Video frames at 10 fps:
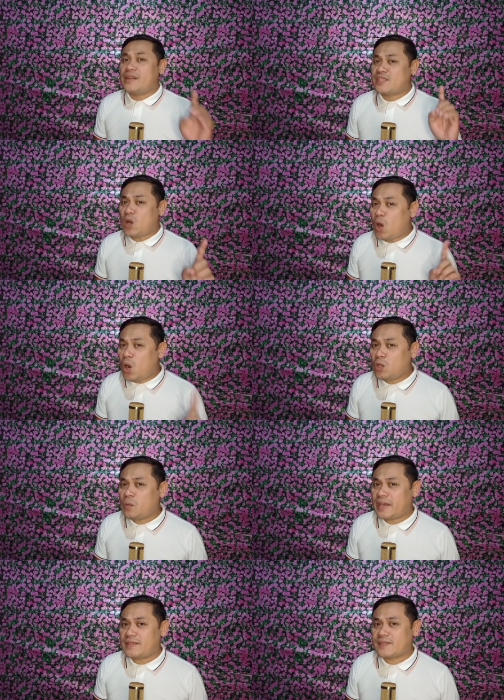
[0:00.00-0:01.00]
there is
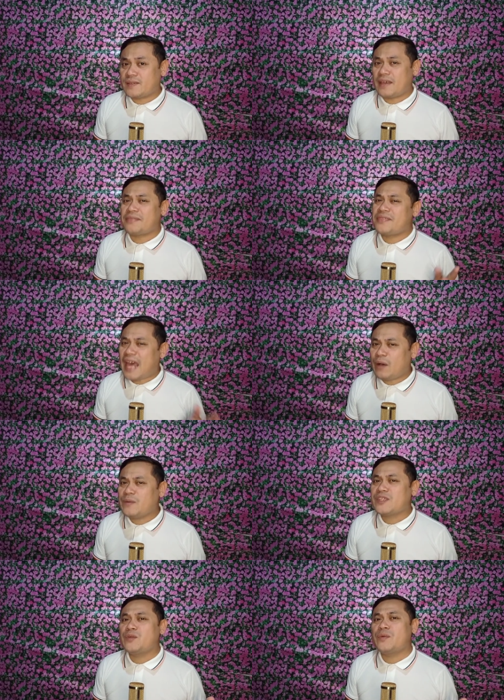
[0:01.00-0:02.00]
always a
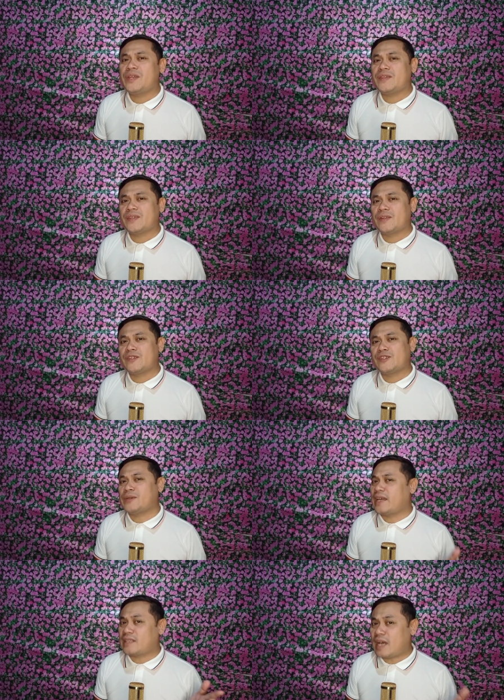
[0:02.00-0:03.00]
thousand
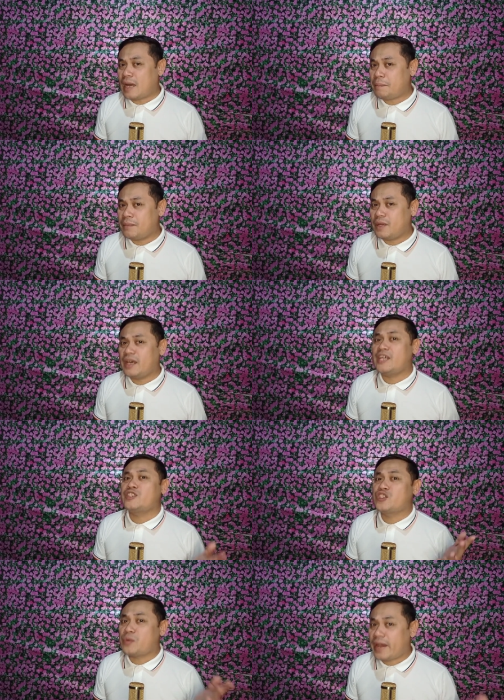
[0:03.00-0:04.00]
reasons to get up
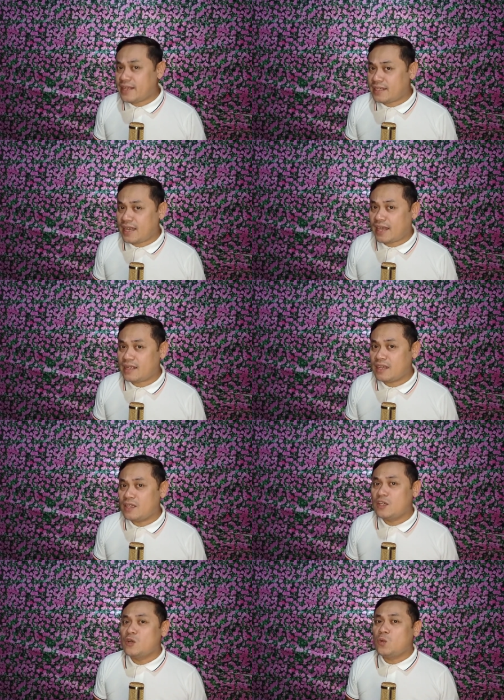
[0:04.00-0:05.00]
and try again
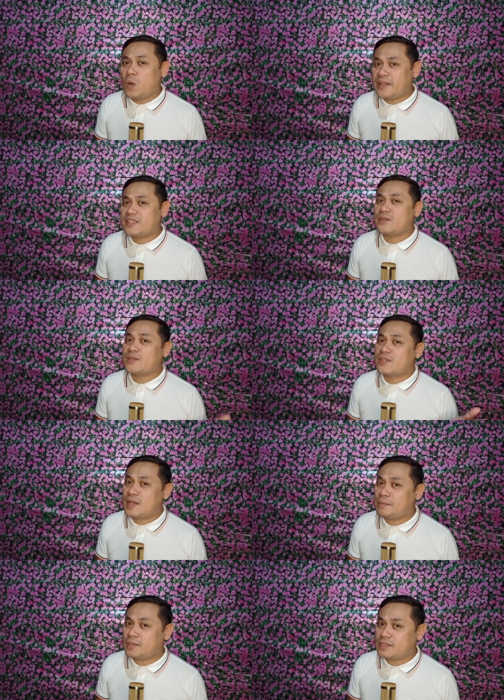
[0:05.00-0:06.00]
once you
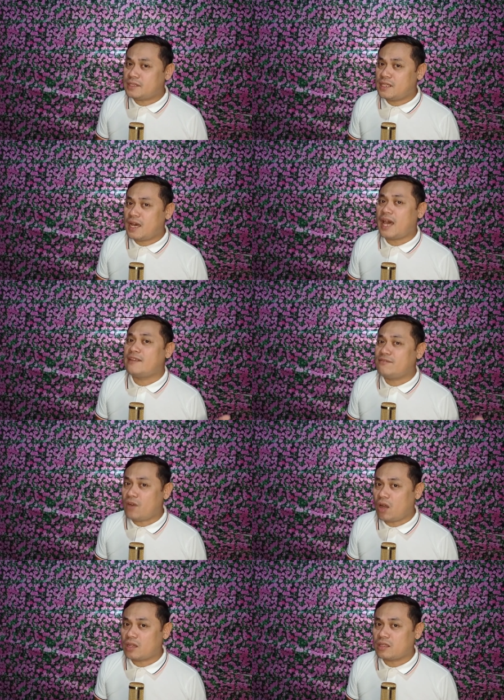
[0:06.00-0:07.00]
stumble and
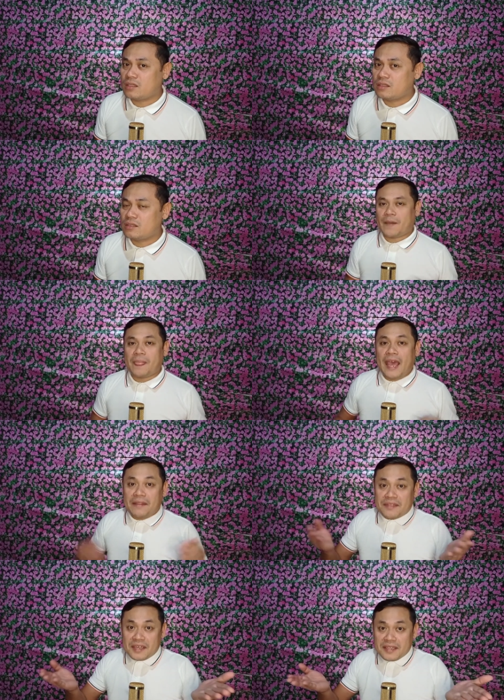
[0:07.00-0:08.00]
fall.
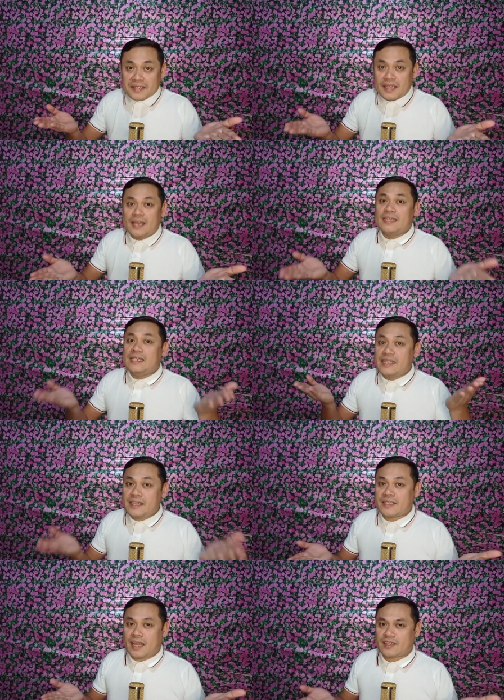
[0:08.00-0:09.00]
And this
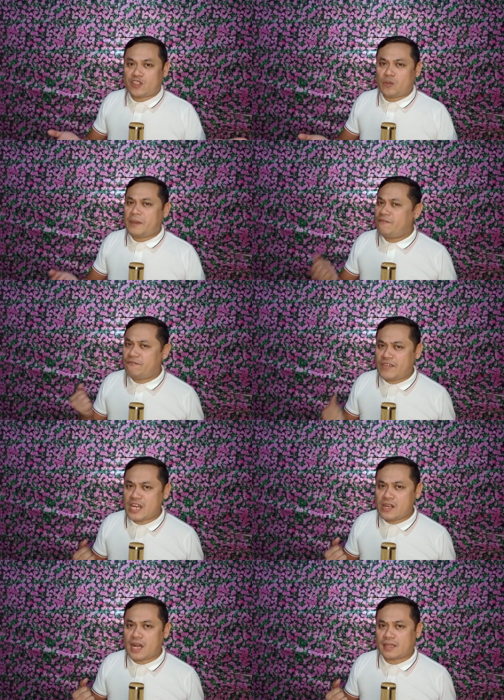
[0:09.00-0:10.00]
leads us to be
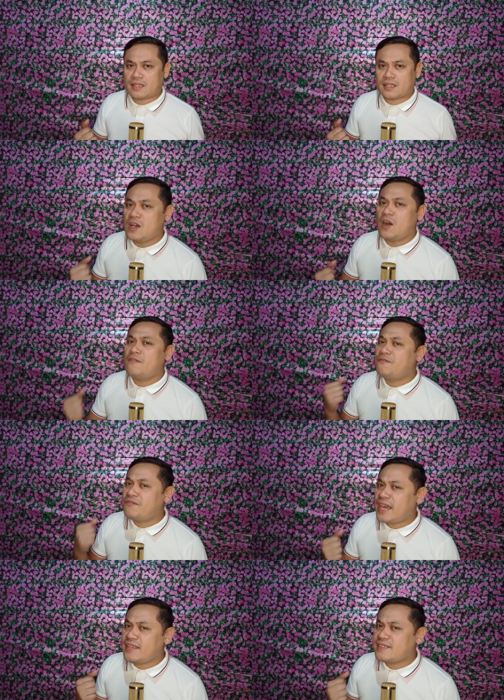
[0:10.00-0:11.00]
fearless of
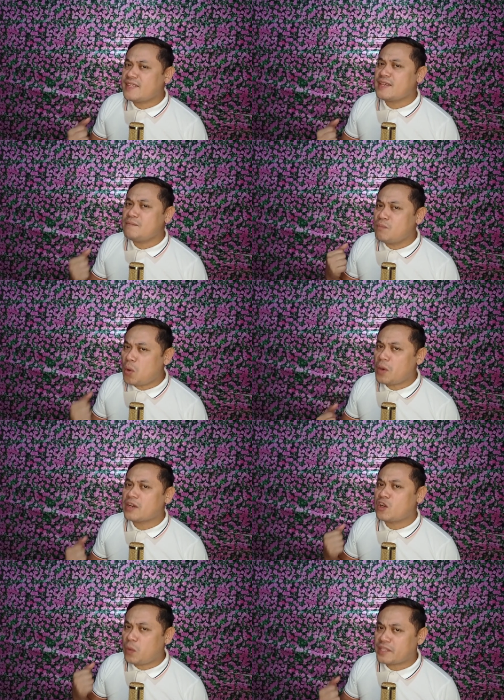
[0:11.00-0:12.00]
facing
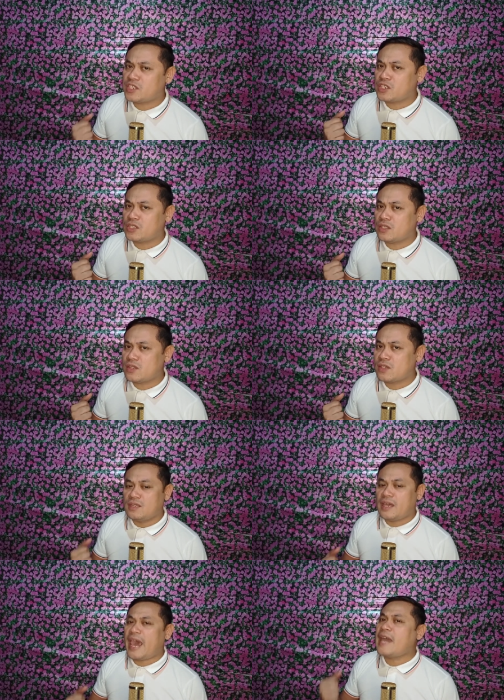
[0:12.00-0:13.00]
more
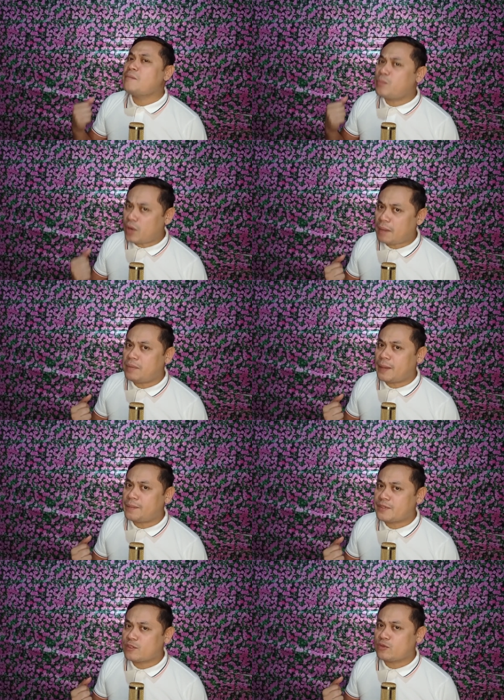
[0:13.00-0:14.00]
questions and
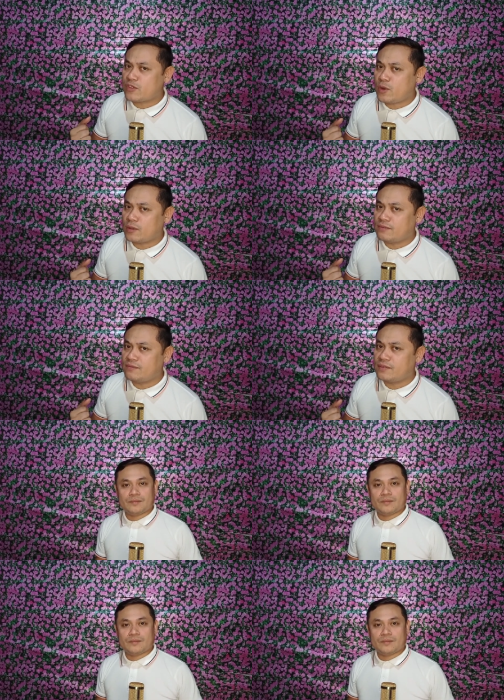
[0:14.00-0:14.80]
problems to solve.